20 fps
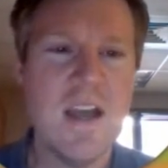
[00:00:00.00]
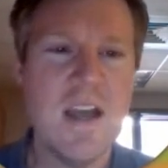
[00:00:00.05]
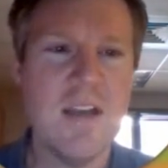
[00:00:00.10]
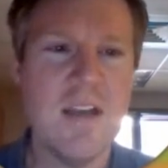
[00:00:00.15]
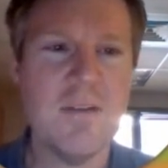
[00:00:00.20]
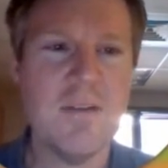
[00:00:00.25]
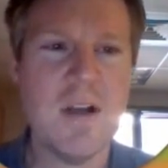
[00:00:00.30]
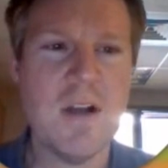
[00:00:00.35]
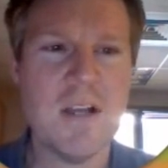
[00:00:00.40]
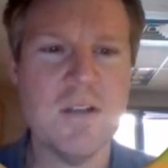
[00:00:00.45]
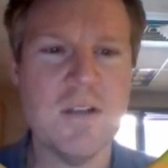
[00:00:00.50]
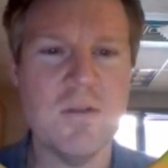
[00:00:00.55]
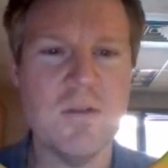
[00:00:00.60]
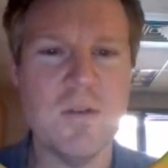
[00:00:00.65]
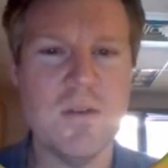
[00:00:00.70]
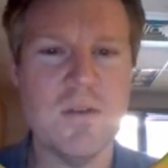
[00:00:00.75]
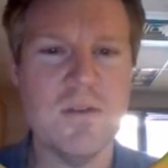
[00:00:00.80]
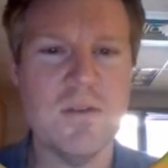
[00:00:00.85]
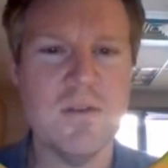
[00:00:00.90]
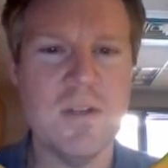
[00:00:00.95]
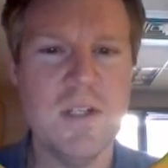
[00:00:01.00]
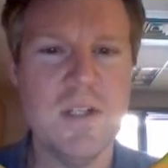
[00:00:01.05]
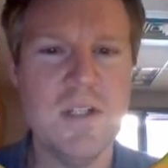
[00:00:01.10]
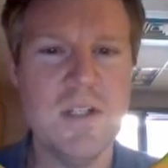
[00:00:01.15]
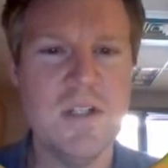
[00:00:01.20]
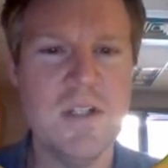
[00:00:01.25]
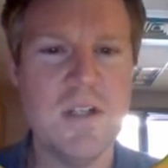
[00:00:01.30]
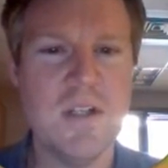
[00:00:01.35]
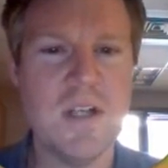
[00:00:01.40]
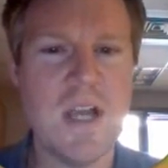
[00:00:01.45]
And rock and roll really
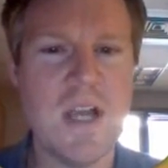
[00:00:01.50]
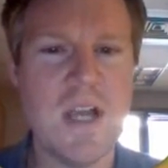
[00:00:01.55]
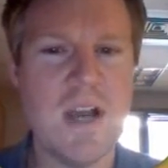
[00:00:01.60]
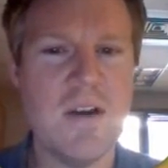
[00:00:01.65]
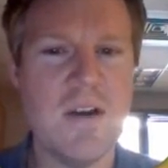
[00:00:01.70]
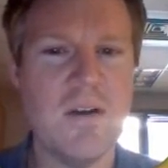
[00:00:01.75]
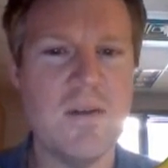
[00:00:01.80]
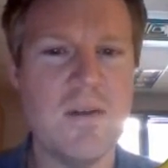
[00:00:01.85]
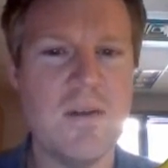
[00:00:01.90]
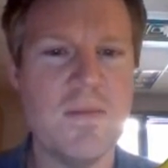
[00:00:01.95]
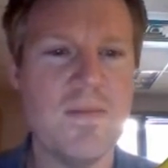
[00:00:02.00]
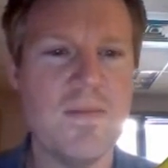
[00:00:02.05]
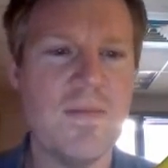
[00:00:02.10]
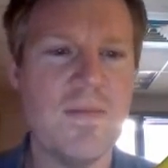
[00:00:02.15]
shook how